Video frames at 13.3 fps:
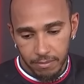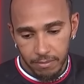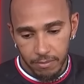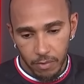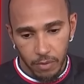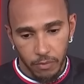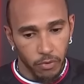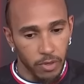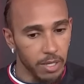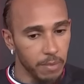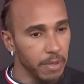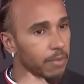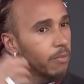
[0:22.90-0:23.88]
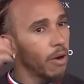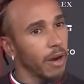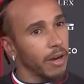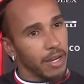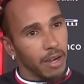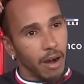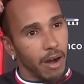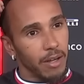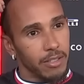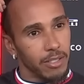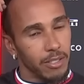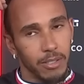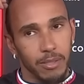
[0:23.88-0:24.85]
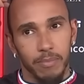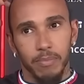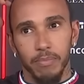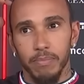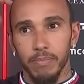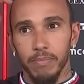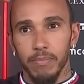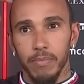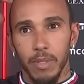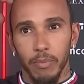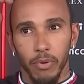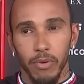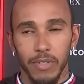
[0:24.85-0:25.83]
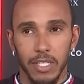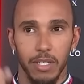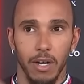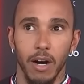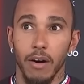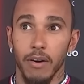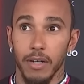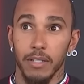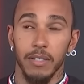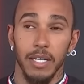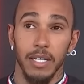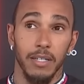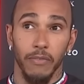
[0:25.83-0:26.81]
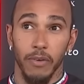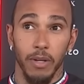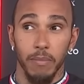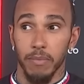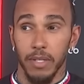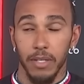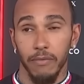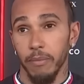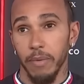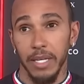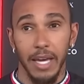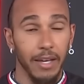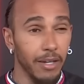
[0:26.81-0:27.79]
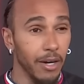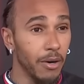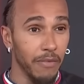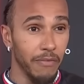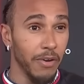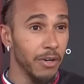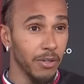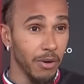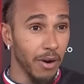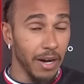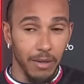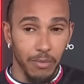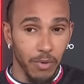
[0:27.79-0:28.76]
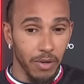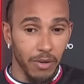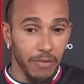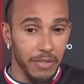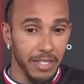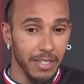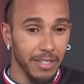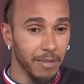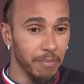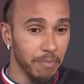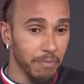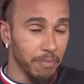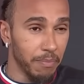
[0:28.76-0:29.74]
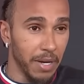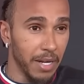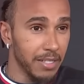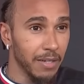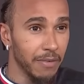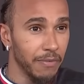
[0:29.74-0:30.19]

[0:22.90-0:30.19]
We've really been working hard to improve this car, and from the get-go it felt great, and we were obviously competitive